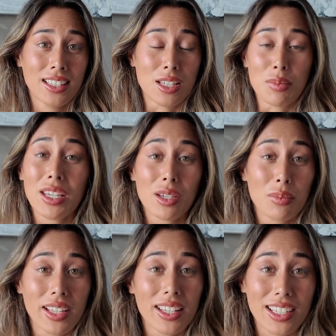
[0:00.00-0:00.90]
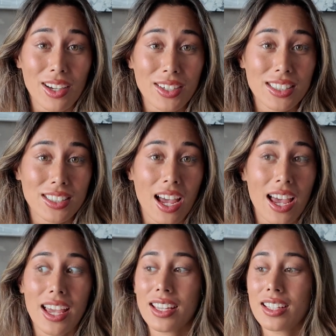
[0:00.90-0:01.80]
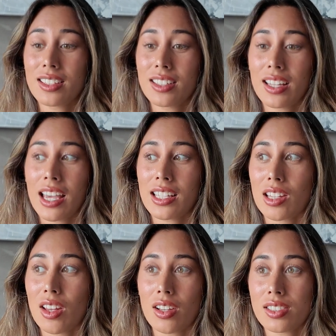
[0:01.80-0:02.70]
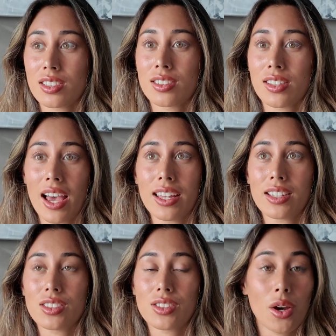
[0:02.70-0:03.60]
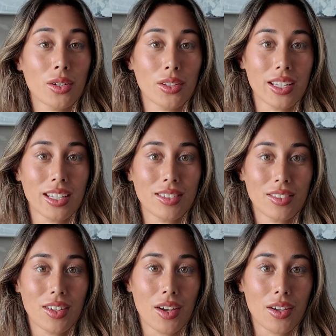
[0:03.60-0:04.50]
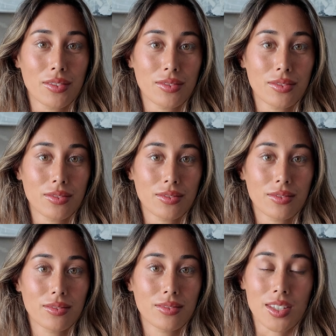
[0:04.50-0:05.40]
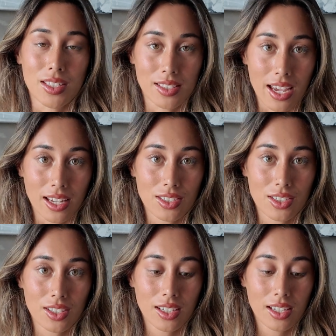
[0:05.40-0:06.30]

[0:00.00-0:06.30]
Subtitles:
To be completely honest, I had lost sight totally of the stage.